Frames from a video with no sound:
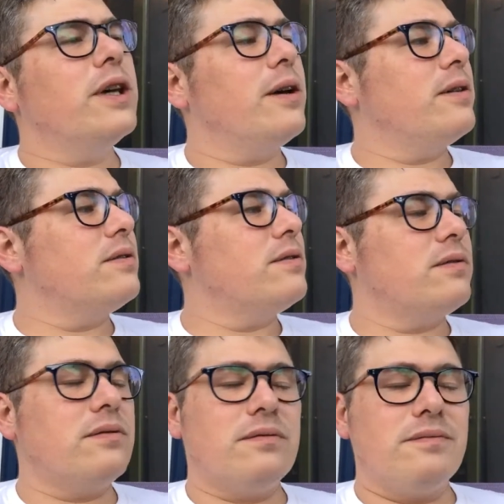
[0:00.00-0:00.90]
Yeah, it's
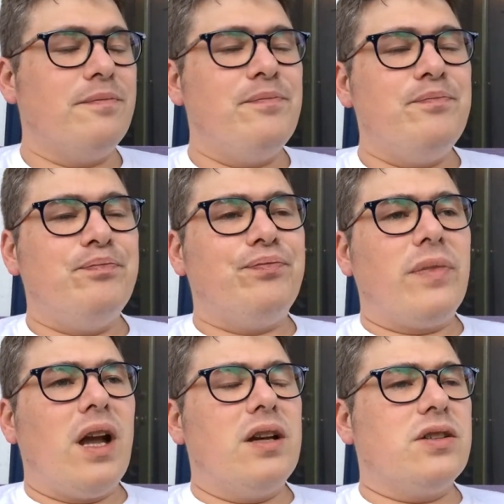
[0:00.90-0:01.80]

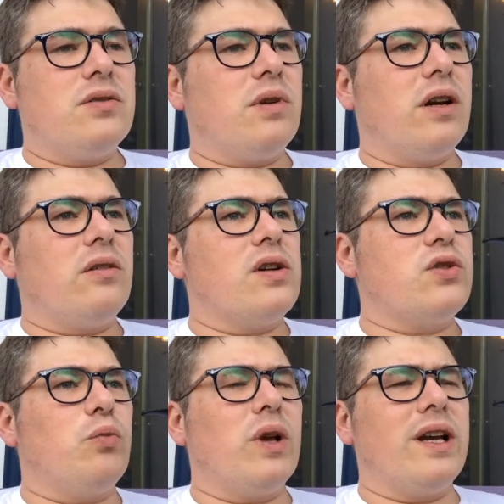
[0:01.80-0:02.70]
it's just right
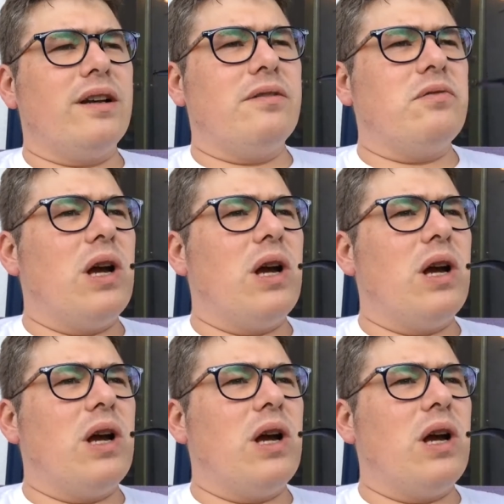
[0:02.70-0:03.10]
across the plate.